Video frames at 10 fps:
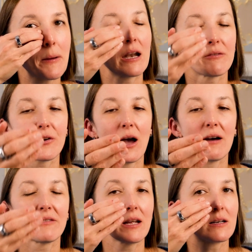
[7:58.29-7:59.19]
and if you
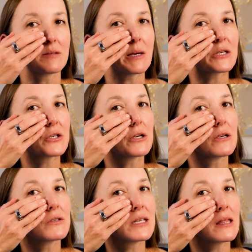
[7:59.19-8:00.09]
have nails, make sure you're
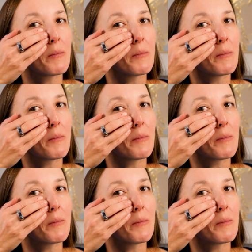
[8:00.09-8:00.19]
using the